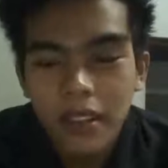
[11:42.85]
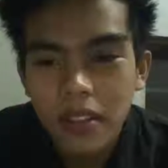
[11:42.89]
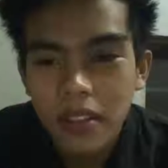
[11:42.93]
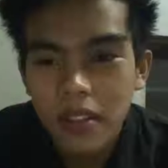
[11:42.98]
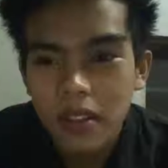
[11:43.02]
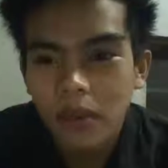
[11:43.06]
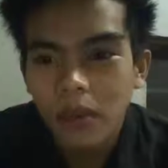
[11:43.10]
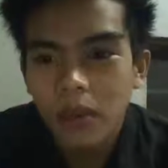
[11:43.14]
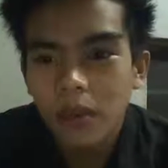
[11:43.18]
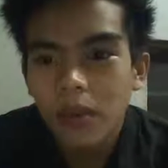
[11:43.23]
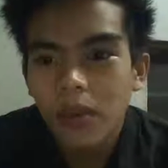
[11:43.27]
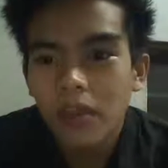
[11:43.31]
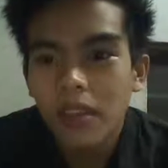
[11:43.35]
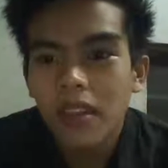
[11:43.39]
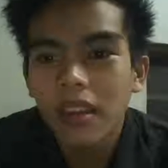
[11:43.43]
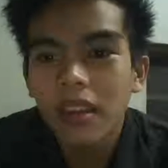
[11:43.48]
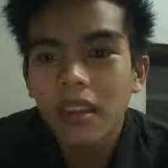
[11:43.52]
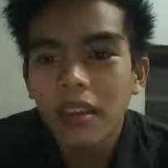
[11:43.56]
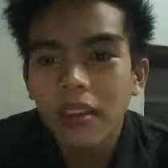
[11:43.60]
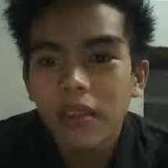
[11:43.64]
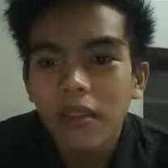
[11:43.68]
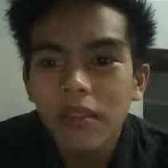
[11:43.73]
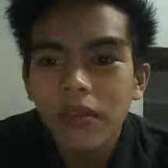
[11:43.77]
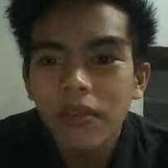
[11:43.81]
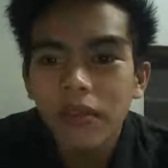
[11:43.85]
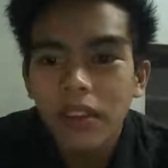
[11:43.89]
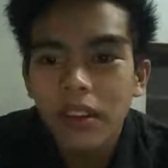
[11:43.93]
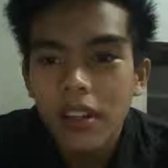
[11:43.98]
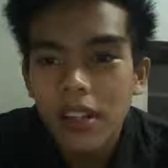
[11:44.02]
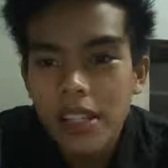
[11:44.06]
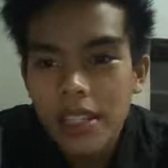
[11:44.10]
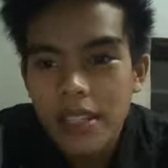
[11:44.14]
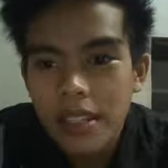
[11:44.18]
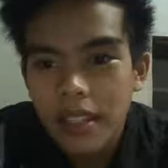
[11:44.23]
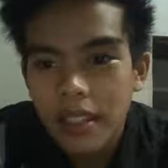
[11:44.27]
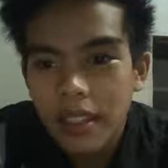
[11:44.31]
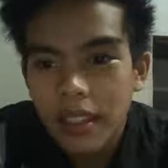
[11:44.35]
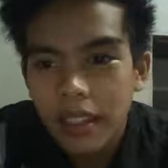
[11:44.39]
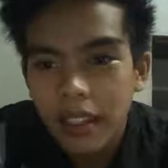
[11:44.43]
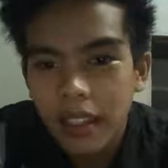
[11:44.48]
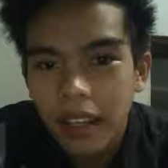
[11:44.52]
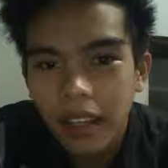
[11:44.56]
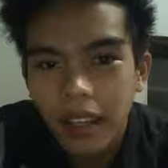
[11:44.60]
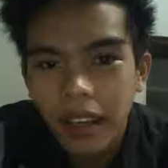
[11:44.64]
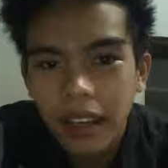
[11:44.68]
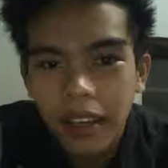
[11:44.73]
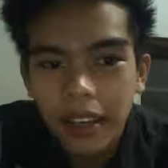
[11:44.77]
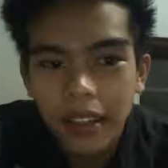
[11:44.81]
So thank you for
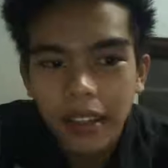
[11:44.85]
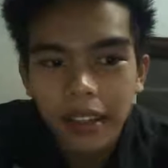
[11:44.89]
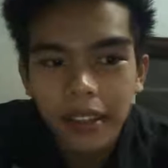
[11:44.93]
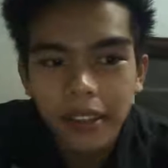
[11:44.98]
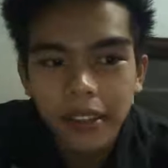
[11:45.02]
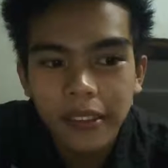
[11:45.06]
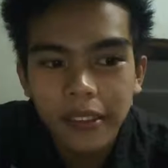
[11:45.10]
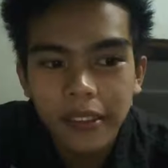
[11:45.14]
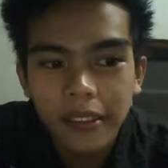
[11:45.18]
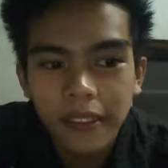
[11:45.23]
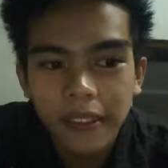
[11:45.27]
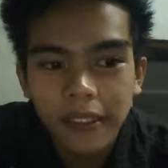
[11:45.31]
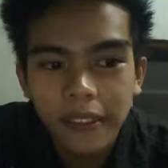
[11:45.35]
listening, and